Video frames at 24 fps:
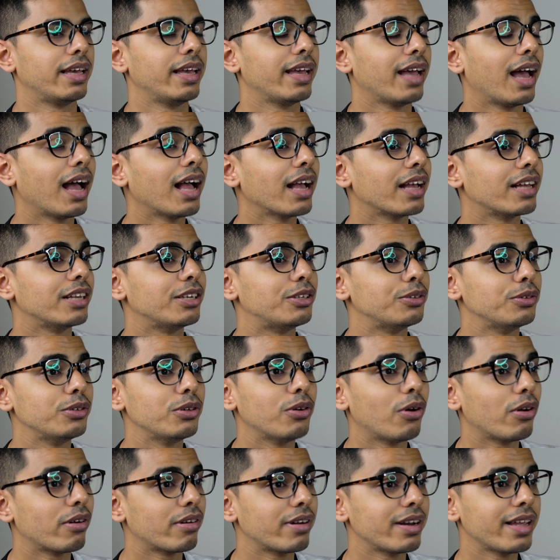Hey, hi, do
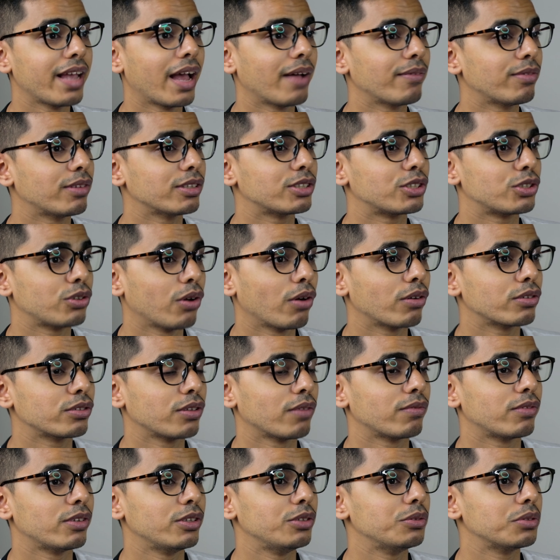you already have the stocks
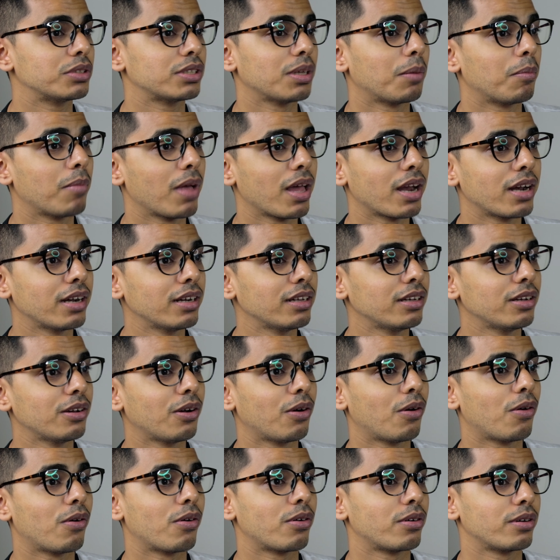of the new Submariner,
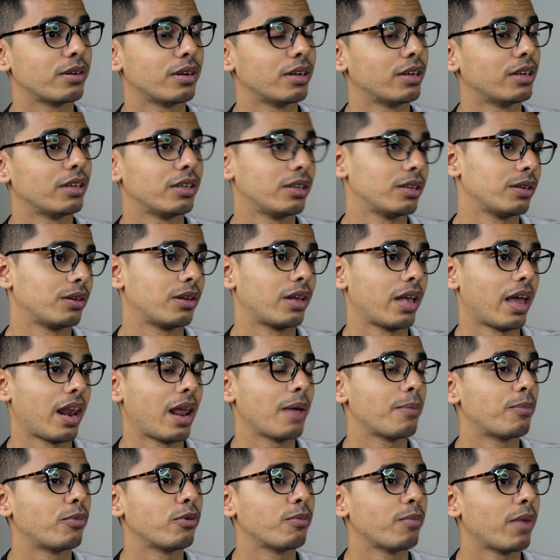or can I
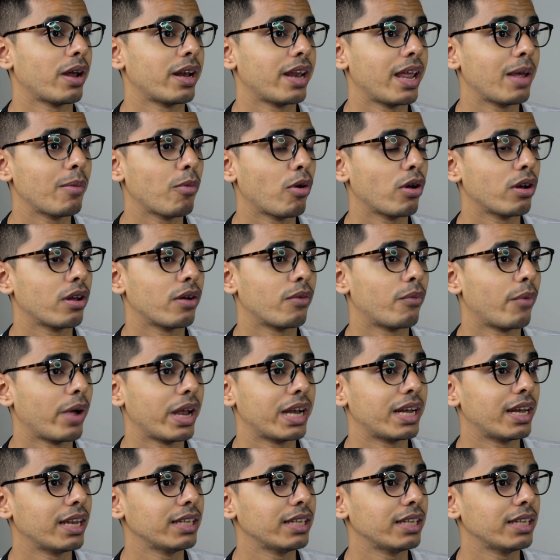put my name on a wait